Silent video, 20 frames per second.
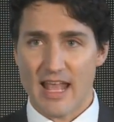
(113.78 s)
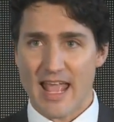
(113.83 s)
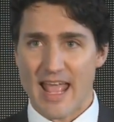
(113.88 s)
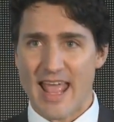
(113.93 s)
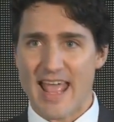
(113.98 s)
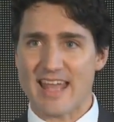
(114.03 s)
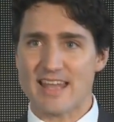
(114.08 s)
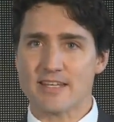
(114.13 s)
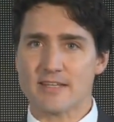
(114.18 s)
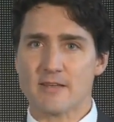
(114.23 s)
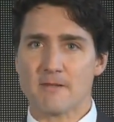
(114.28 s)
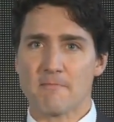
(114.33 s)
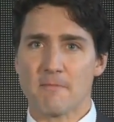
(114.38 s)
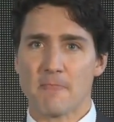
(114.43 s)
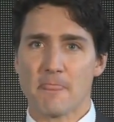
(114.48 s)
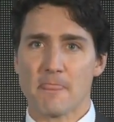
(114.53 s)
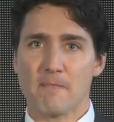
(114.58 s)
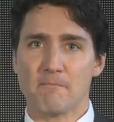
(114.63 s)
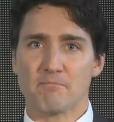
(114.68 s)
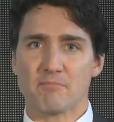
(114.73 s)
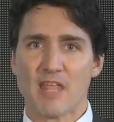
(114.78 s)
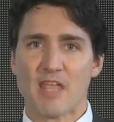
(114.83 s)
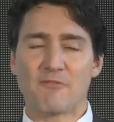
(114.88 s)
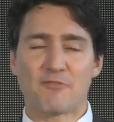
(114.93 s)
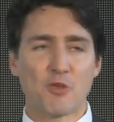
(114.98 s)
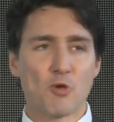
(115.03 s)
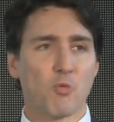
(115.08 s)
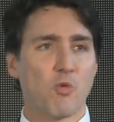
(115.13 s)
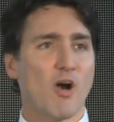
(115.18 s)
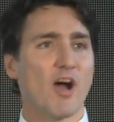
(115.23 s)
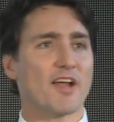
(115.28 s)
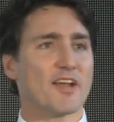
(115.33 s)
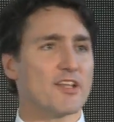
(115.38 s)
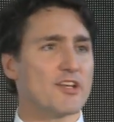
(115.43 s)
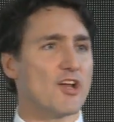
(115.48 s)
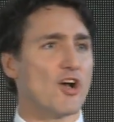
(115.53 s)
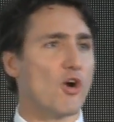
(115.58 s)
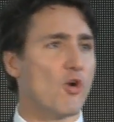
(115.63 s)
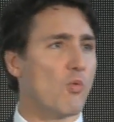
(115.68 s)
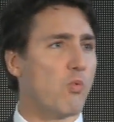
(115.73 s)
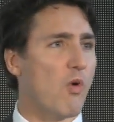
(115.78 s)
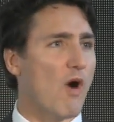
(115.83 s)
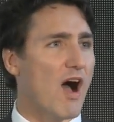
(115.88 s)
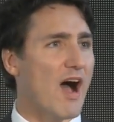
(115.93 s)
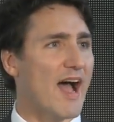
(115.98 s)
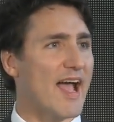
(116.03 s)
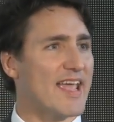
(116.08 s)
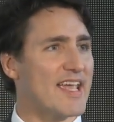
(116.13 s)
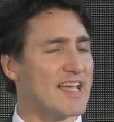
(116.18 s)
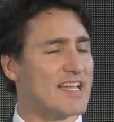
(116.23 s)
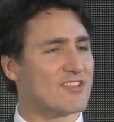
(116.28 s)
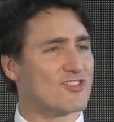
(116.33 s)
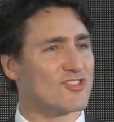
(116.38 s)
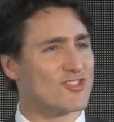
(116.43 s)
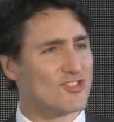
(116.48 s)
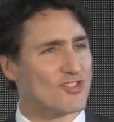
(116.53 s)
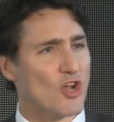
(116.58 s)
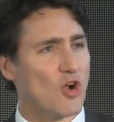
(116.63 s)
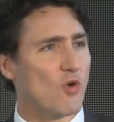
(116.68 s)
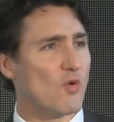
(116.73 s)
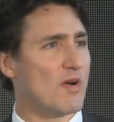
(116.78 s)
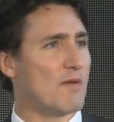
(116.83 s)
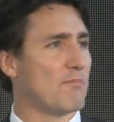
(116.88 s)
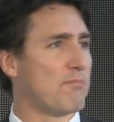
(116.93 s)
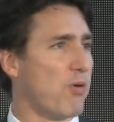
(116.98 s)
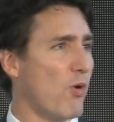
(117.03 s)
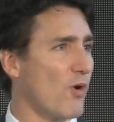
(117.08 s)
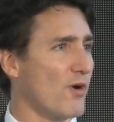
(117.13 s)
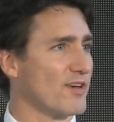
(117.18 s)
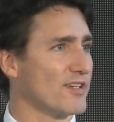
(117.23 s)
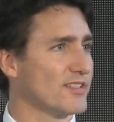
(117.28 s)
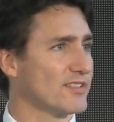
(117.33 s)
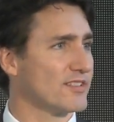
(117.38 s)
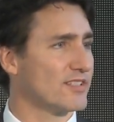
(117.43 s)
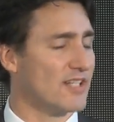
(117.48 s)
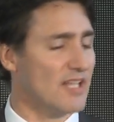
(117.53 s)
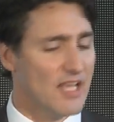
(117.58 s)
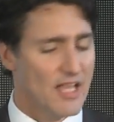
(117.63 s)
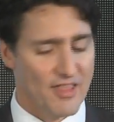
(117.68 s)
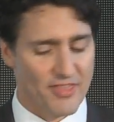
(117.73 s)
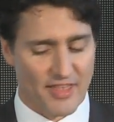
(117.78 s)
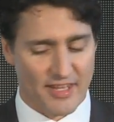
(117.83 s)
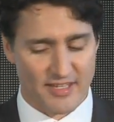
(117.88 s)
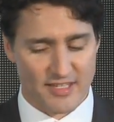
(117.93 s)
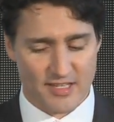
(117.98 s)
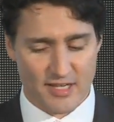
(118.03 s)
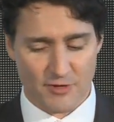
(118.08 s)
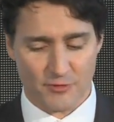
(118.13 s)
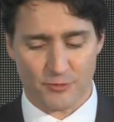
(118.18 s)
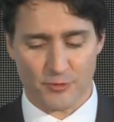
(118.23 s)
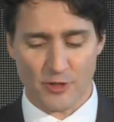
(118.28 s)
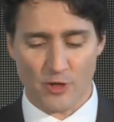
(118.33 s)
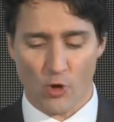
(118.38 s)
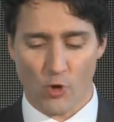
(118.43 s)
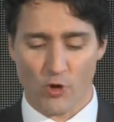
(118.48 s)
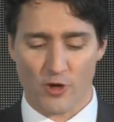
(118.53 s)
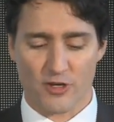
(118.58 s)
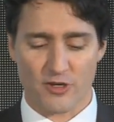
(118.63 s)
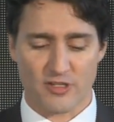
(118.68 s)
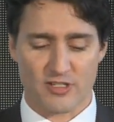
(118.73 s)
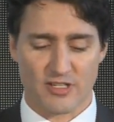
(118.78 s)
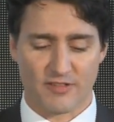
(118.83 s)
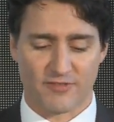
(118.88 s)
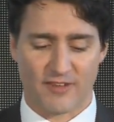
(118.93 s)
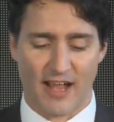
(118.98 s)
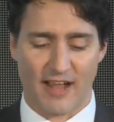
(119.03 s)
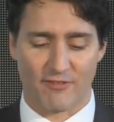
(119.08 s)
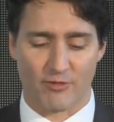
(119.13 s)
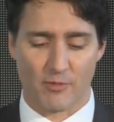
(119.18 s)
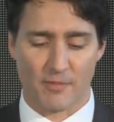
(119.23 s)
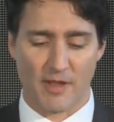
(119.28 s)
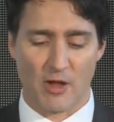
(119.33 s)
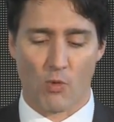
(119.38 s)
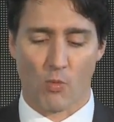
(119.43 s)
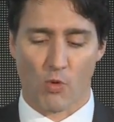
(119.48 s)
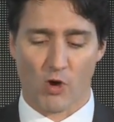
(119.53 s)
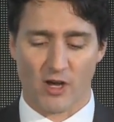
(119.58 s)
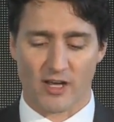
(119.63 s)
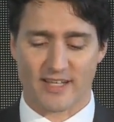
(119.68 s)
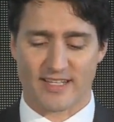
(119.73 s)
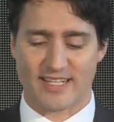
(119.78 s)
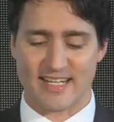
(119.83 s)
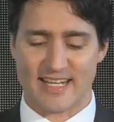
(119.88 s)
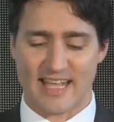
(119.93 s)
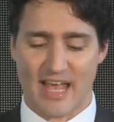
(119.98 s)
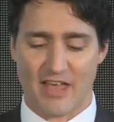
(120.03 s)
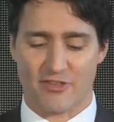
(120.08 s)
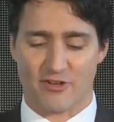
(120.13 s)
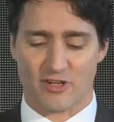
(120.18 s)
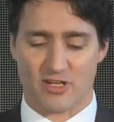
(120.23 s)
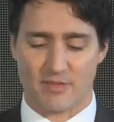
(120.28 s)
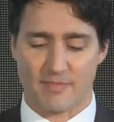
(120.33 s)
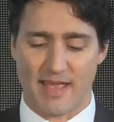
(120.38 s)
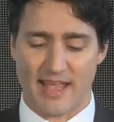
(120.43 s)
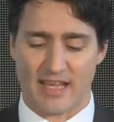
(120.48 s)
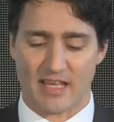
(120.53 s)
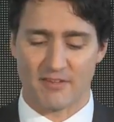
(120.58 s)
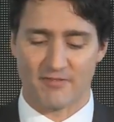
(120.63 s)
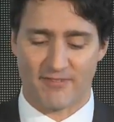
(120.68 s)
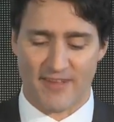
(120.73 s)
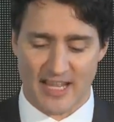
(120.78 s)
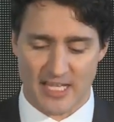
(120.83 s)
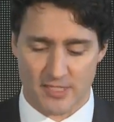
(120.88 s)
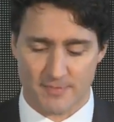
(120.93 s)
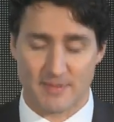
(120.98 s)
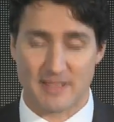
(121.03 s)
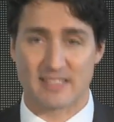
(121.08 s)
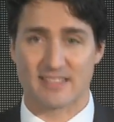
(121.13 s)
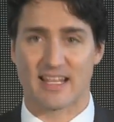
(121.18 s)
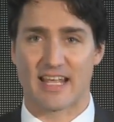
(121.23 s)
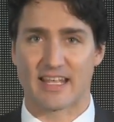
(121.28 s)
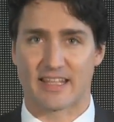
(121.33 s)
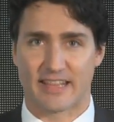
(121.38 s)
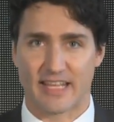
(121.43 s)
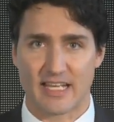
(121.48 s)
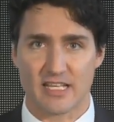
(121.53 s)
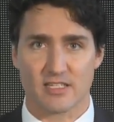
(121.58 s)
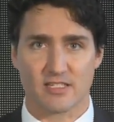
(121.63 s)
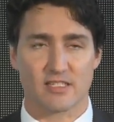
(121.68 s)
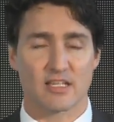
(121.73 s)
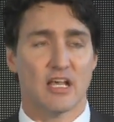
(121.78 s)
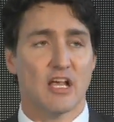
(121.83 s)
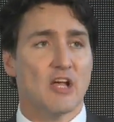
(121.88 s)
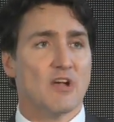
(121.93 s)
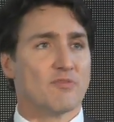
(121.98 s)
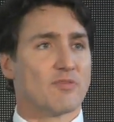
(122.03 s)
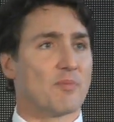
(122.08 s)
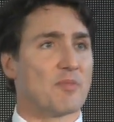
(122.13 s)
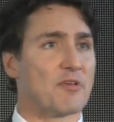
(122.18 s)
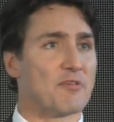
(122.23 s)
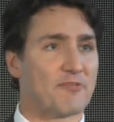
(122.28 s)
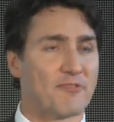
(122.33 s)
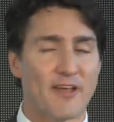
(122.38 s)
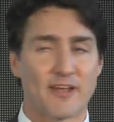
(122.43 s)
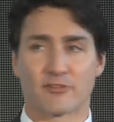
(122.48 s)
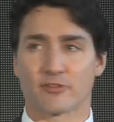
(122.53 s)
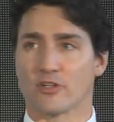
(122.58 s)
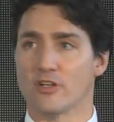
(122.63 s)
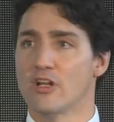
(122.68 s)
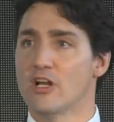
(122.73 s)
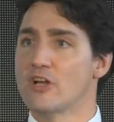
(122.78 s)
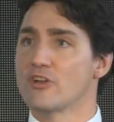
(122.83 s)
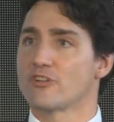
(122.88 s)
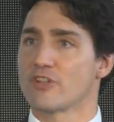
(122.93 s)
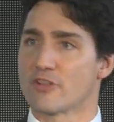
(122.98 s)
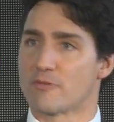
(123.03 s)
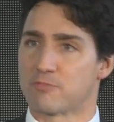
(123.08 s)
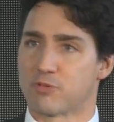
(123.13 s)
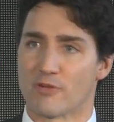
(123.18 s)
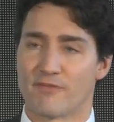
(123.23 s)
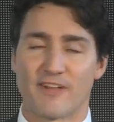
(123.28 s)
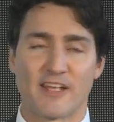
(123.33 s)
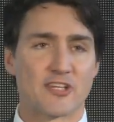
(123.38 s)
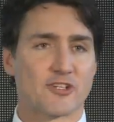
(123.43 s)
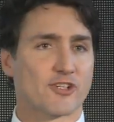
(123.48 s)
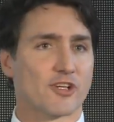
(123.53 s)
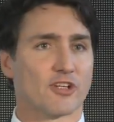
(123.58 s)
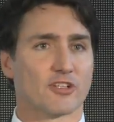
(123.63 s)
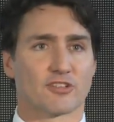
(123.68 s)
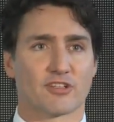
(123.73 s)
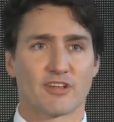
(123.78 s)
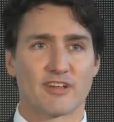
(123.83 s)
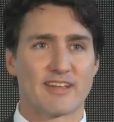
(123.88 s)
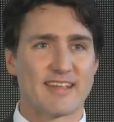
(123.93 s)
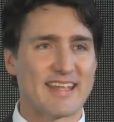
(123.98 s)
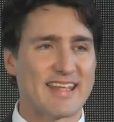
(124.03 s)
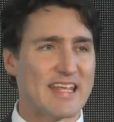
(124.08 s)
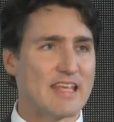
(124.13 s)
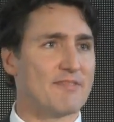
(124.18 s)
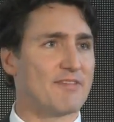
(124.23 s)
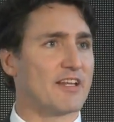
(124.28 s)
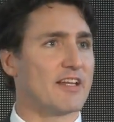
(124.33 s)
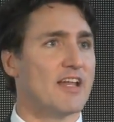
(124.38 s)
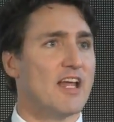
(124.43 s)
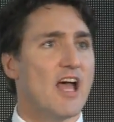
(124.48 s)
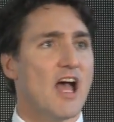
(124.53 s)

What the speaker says: And if you want to know why it's so important that different orders of government work together to make investments like this, from the federal to the provincial to even